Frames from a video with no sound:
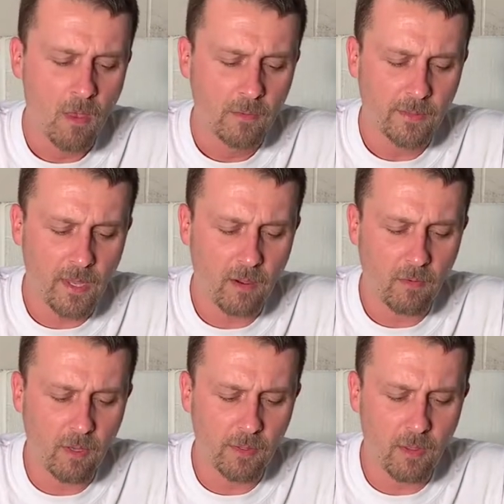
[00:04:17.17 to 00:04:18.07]
Now,
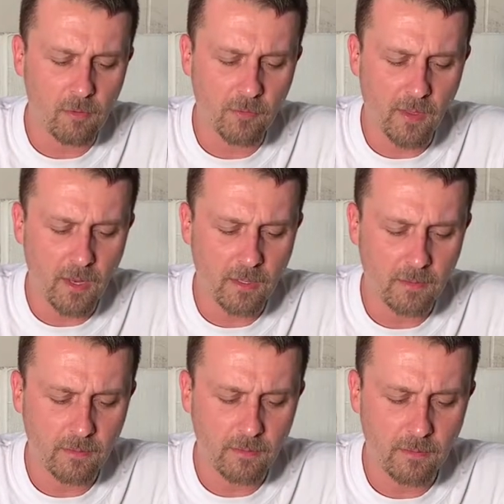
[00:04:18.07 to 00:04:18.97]
another thing
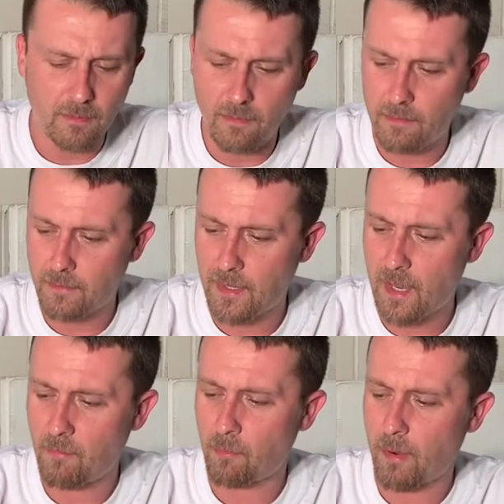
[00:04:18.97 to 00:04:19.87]
that
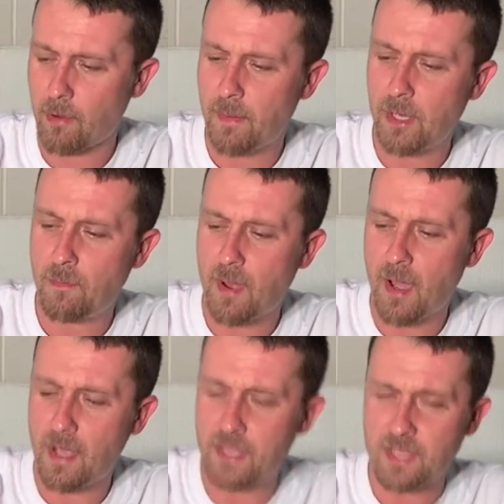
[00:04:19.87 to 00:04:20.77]
I would recommend you
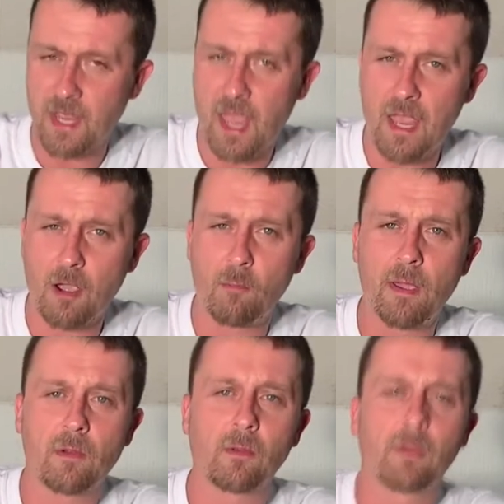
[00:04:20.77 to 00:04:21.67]
buy is a
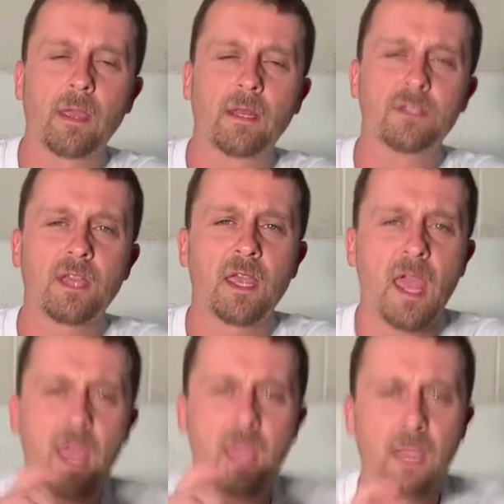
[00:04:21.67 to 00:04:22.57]
eggometer. It is an
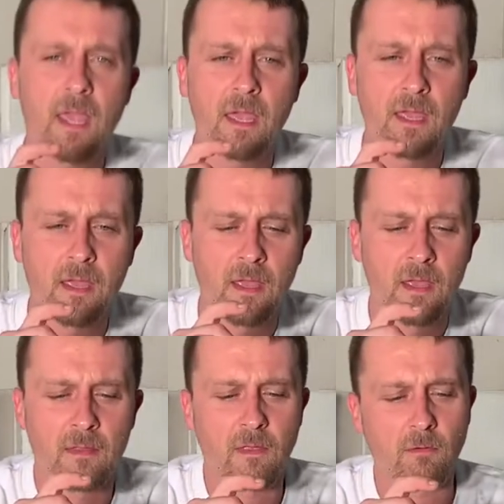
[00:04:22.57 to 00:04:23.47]
egg
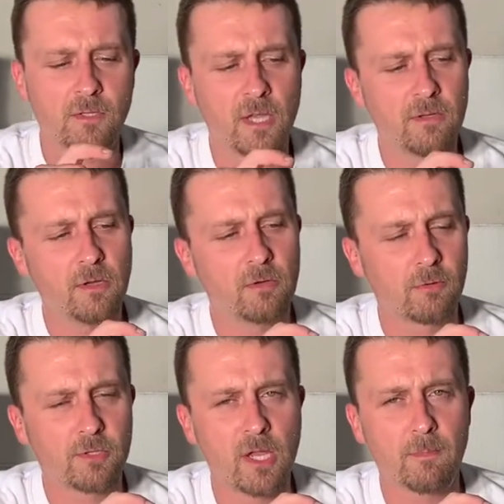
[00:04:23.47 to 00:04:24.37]
that will tell you your
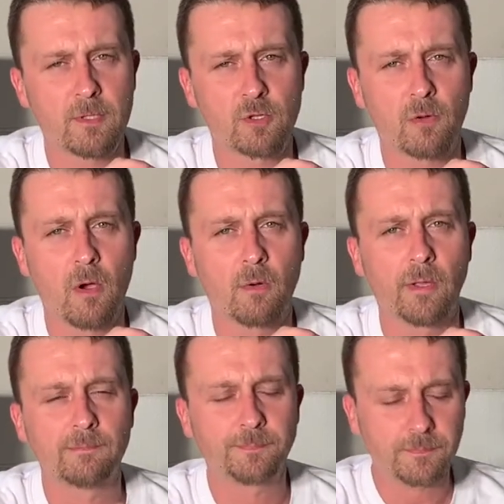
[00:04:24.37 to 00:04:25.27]
temperature on
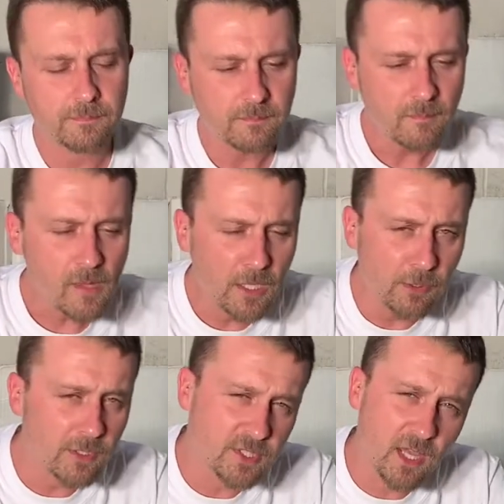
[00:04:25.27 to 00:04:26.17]
it. And you
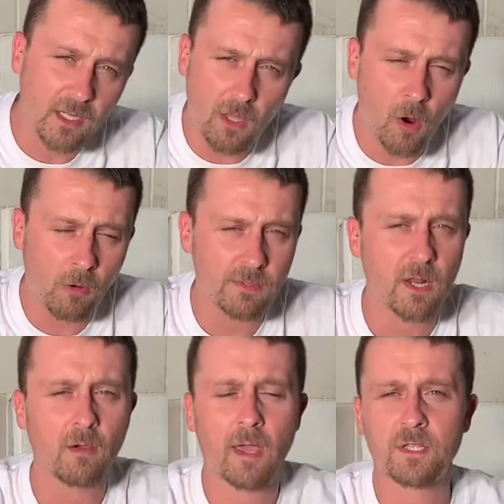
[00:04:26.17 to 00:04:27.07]
can set alarms and
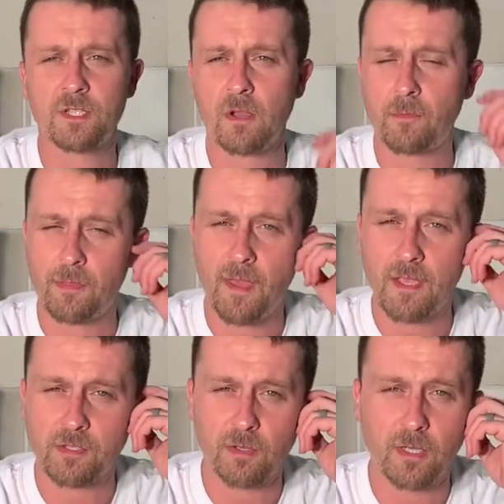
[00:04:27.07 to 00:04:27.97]
all kind of stuff with
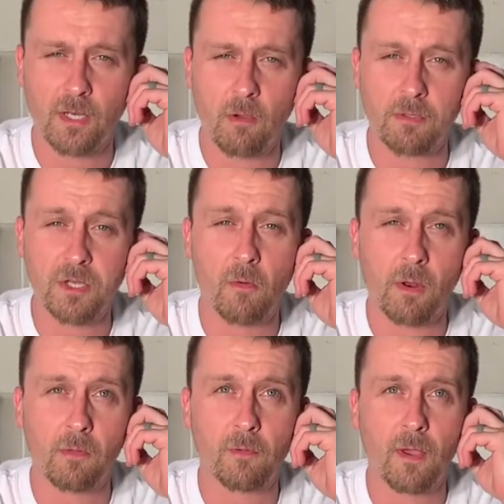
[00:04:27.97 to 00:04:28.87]
that, so you can know what's going
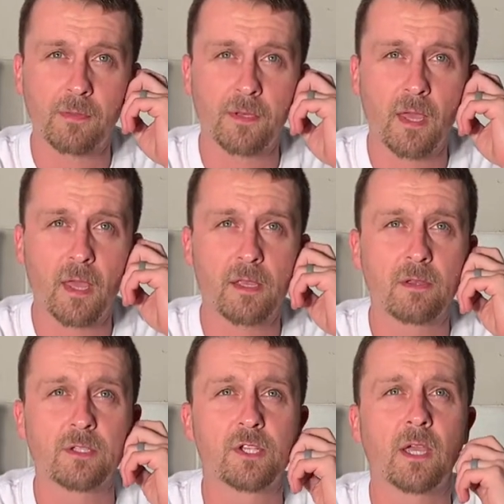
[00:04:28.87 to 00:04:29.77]
on throughout the day. You
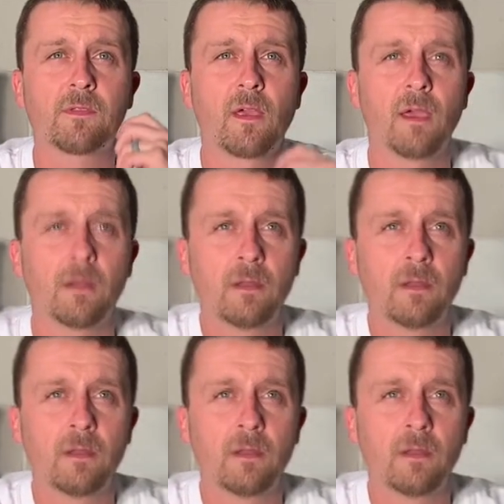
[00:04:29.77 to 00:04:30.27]
can check that.